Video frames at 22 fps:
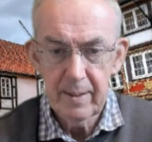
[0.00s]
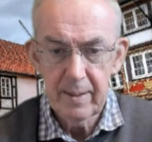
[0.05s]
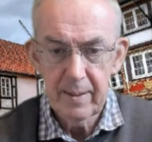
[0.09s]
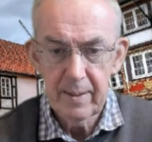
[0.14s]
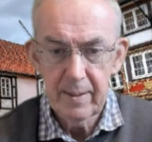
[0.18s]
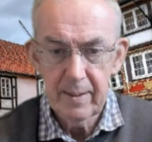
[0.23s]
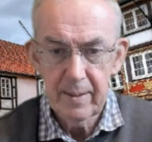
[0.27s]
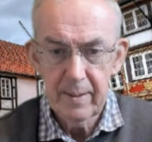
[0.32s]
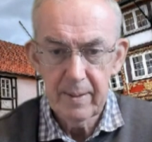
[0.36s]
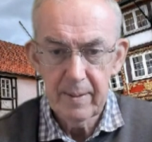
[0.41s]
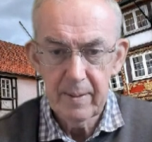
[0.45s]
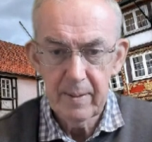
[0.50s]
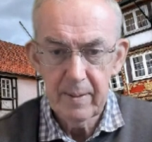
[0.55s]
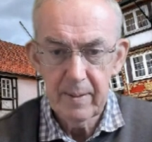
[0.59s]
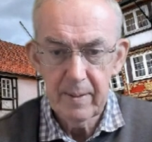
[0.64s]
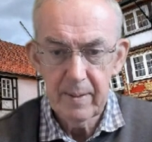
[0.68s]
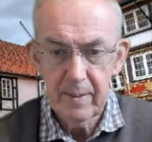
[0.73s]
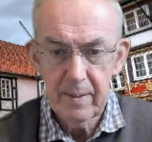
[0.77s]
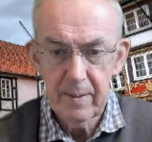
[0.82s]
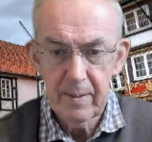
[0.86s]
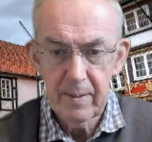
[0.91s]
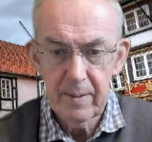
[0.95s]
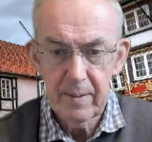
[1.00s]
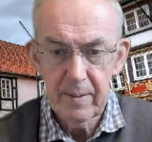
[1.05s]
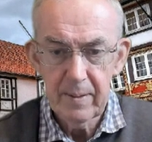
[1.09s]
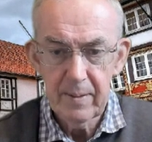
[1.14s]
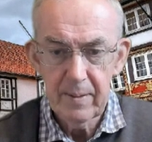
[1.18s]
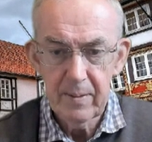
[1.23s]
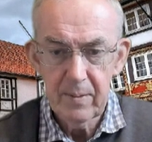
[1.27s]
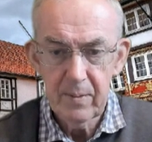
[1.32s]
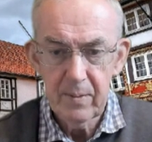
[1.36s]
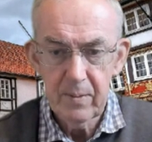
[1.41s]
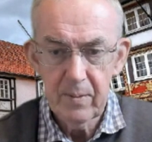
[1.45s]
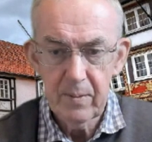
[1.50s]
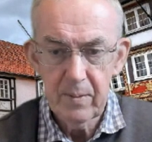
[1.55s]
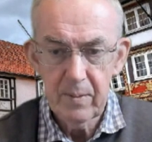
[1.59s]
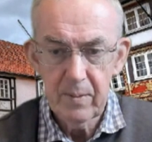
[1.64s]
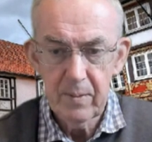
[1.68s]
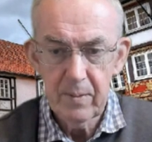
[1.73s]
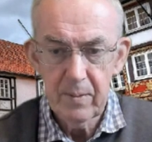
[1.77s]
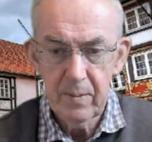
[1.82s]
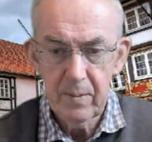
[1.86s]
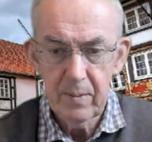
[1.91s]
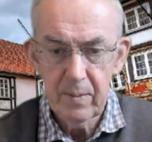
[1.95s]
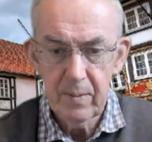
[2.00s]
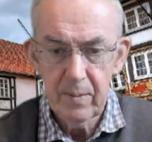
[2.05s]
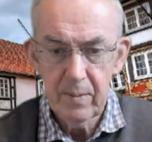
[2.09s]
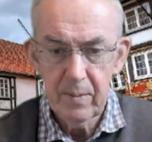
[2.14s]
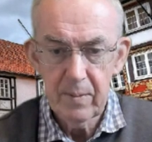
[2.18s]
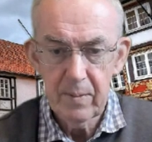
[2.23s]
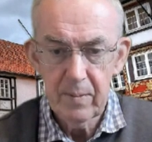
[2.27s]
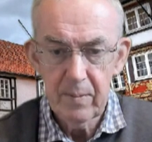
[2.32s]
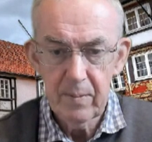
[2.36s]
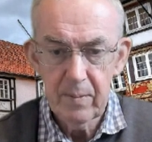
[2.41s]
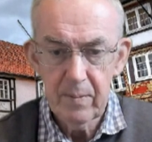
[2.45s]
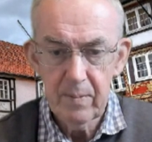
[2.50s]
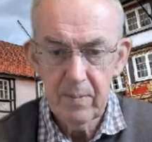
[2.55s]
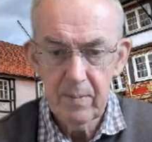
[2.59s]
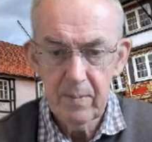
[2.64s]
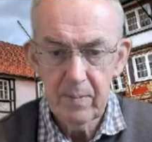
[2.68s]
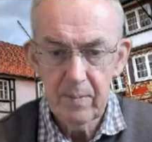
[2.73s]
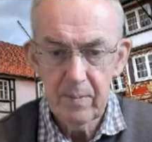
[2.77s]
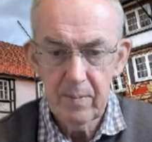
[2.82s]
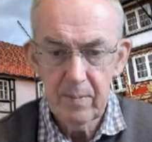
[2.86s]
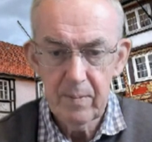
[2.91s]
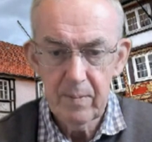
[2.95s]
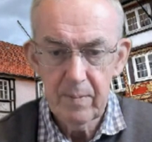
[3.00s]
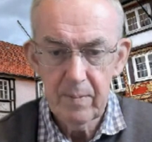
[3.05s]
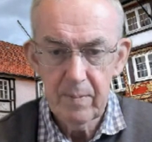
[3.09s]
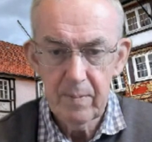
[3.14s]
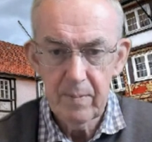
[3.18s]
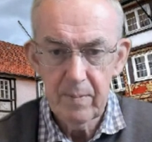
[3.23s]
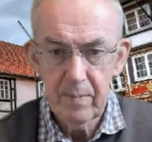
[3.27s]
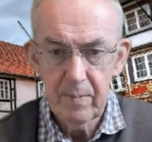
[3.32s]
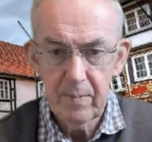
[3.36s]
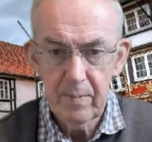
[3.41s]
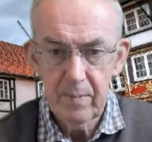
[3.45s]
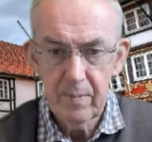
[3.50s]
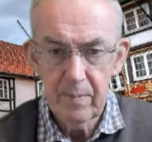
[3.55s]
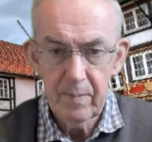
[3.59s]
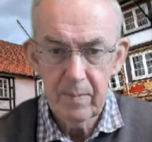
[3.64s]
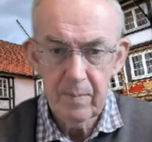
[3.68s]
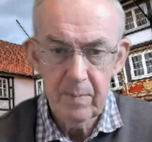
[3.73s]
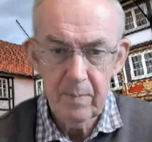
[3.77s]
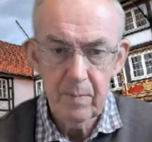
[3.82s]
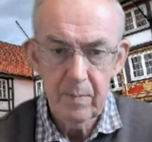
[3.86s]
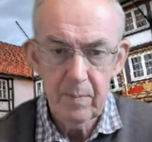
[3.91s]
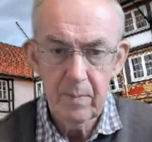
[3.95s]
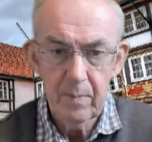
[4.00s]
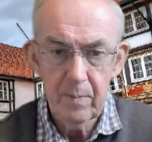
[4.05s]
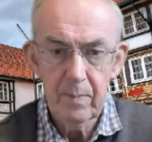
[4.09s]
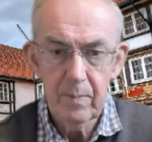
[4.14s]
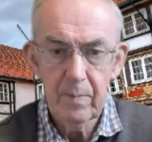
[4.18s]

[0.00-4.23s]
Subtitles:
(not speaking)